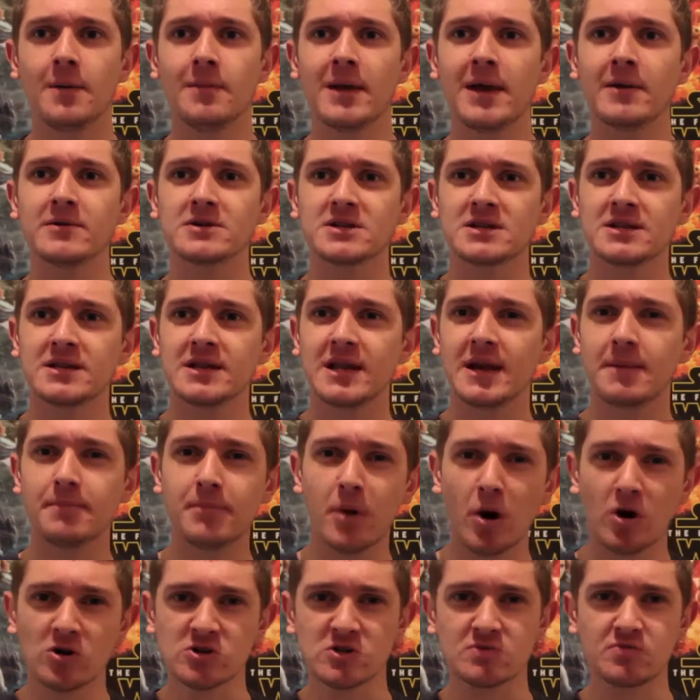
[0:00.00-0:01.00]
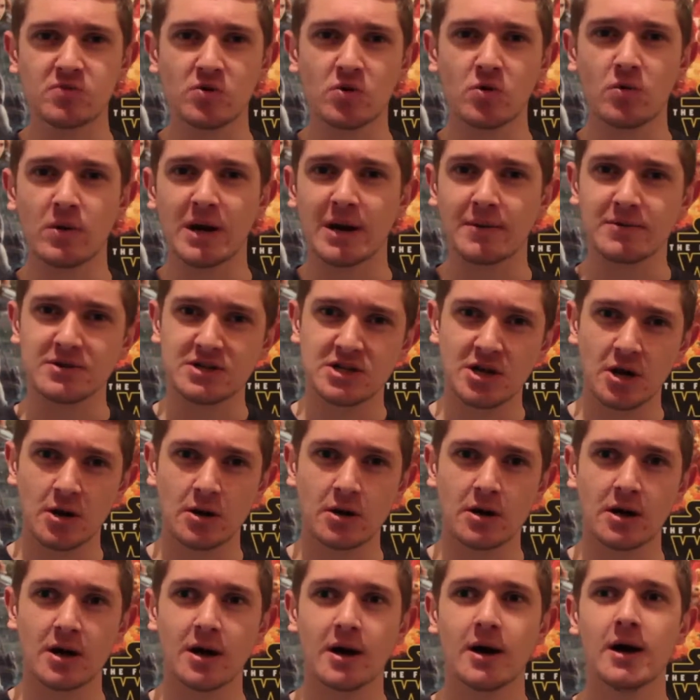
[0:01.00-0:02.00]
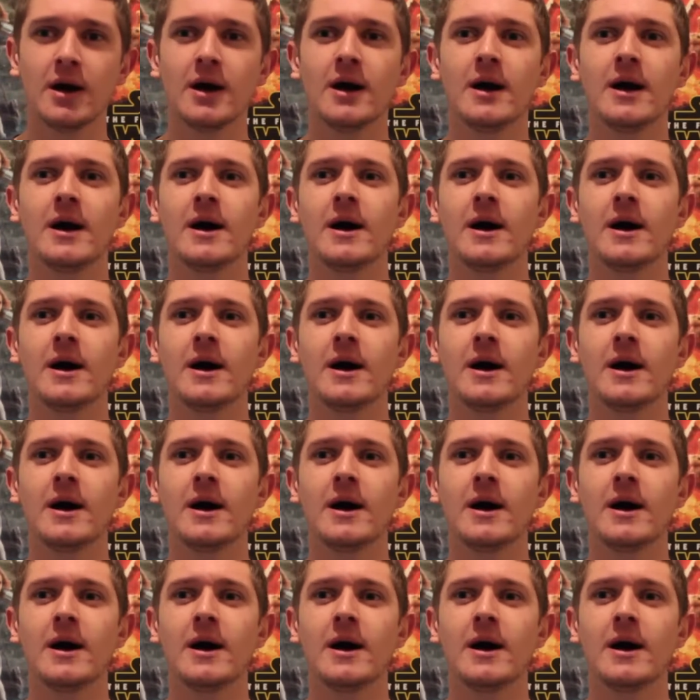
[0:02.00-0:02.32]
He was in The Impossible when he was younger.